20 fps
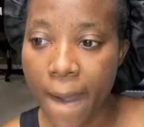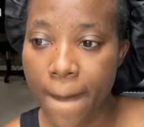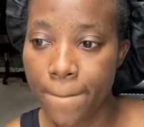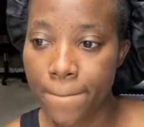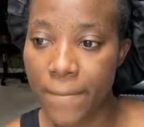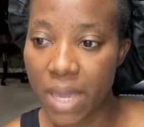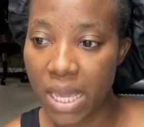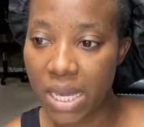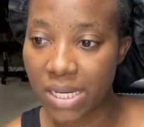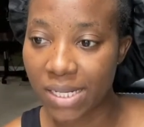
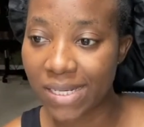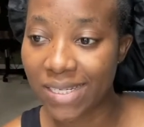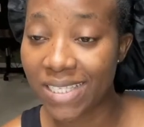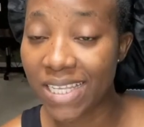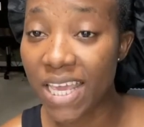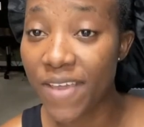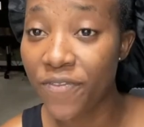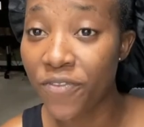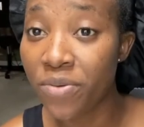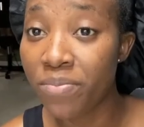because
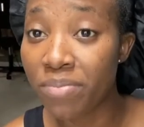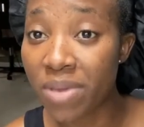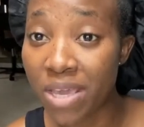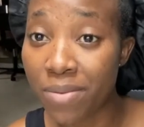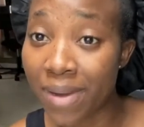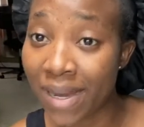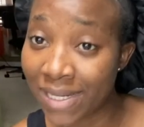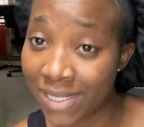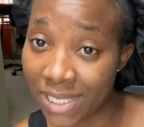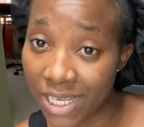even me
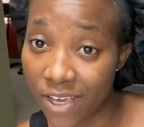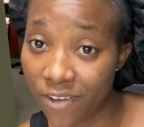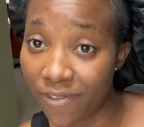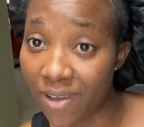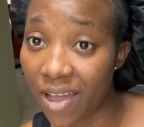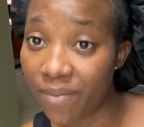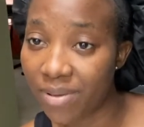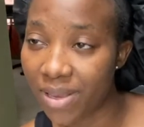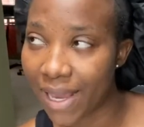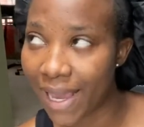myself,
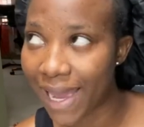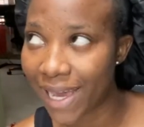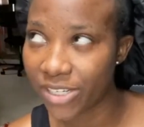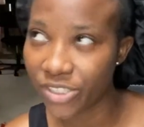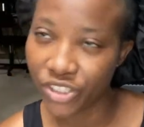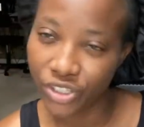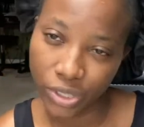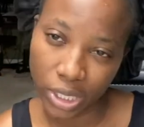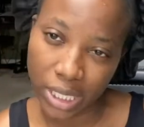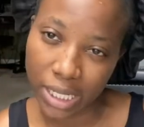I've been kind
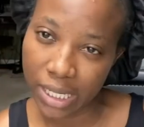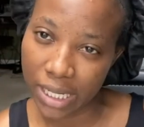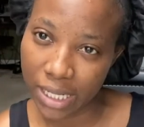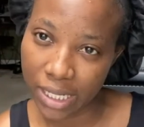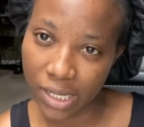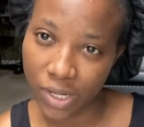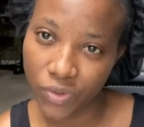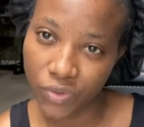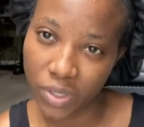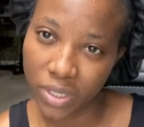of
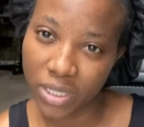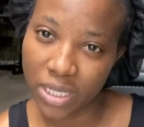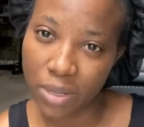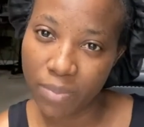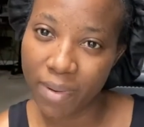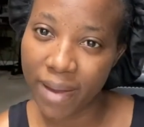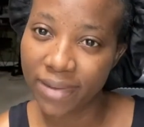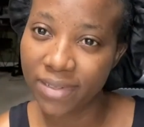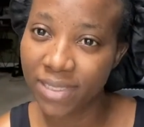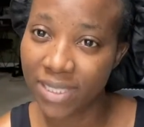dreading
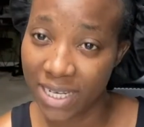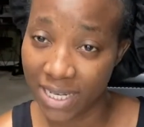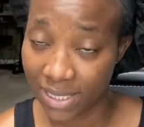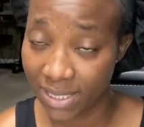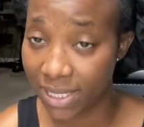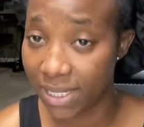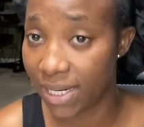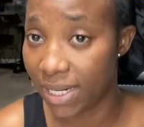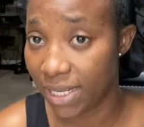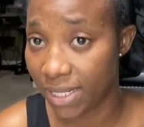about
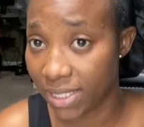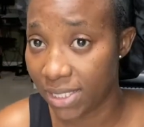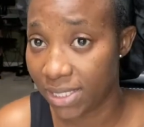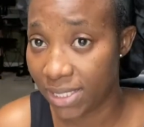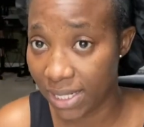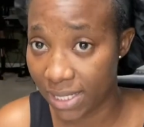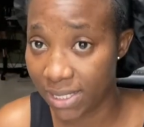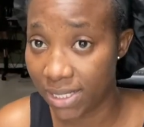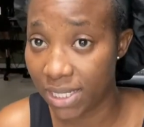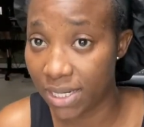
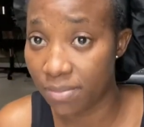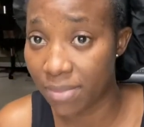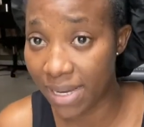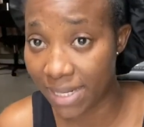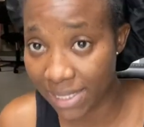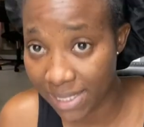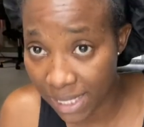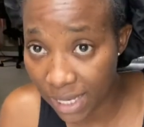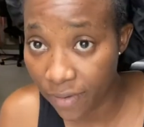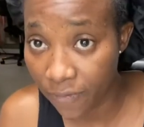testing
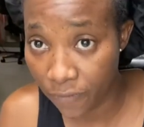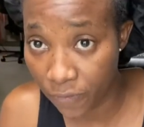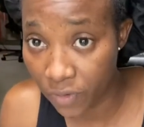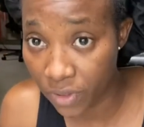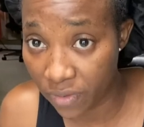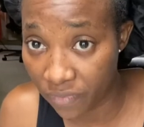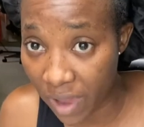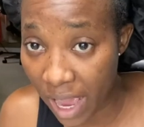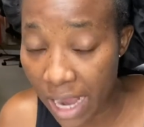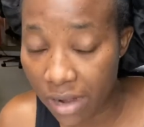myself for
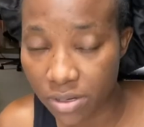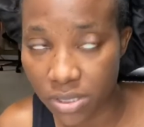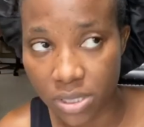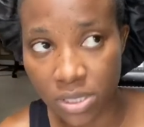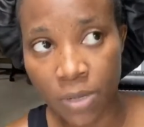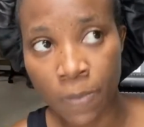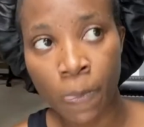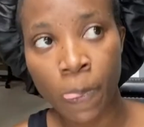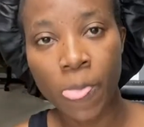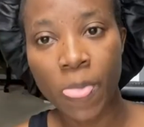the
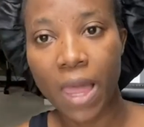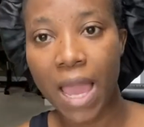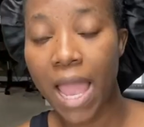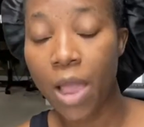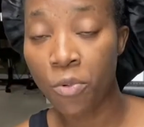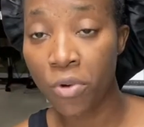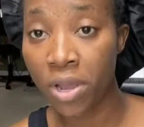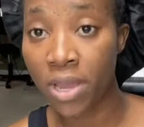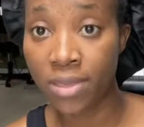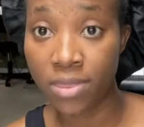virus. I
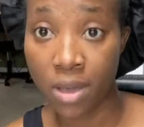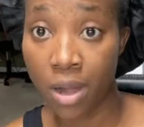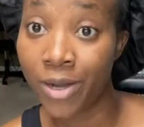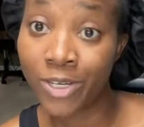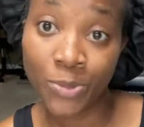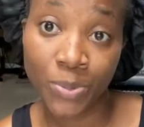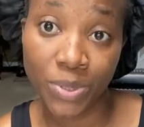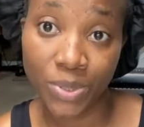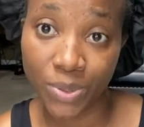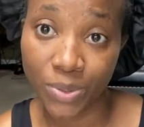work in the
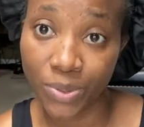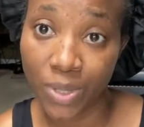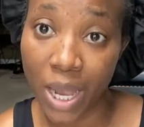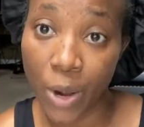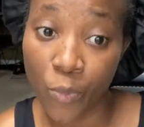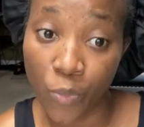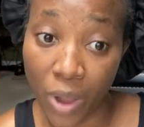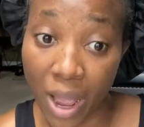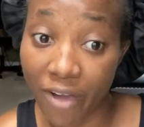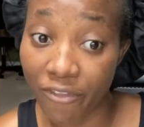hospital.
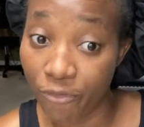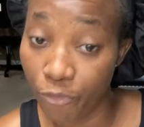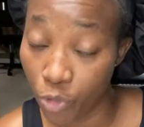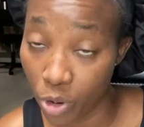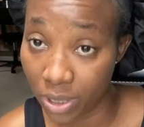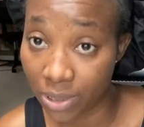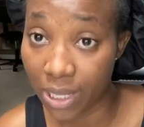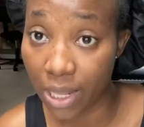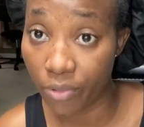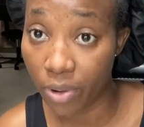I've
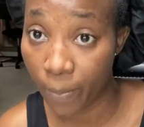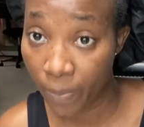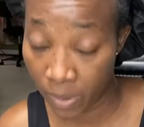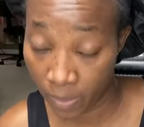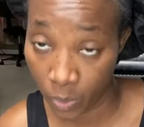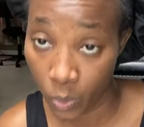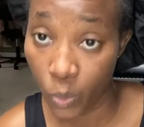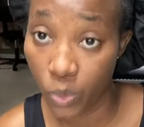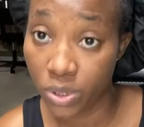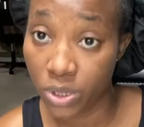worked around
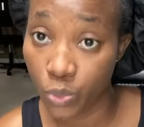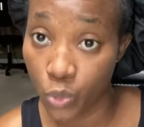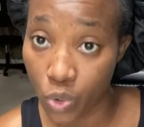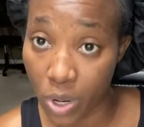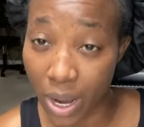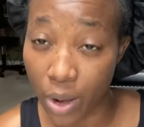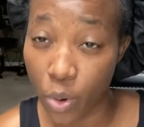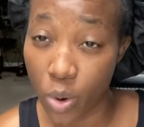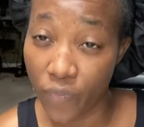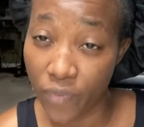people who
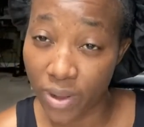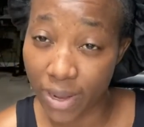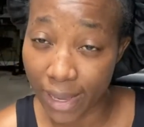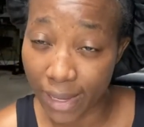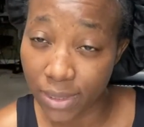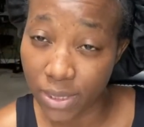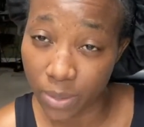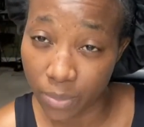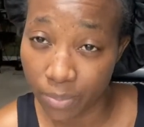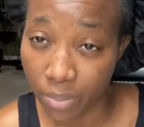are
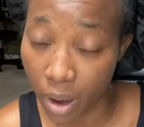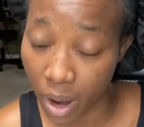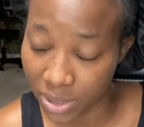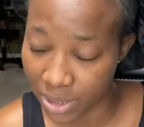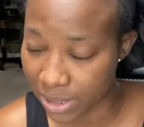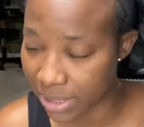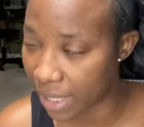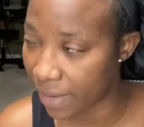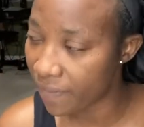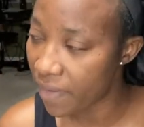COVID-19
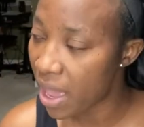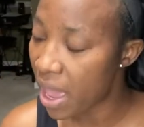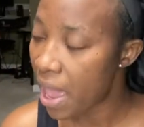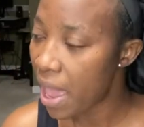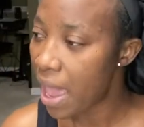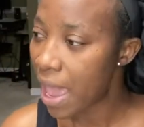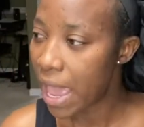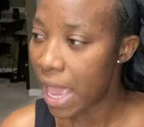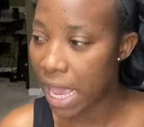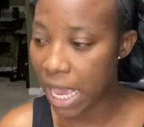positive.
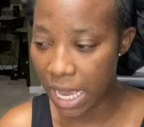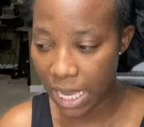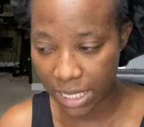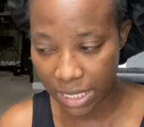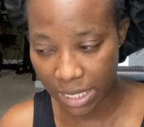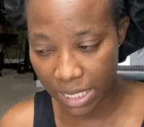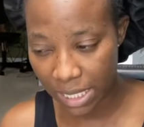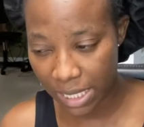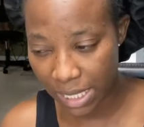And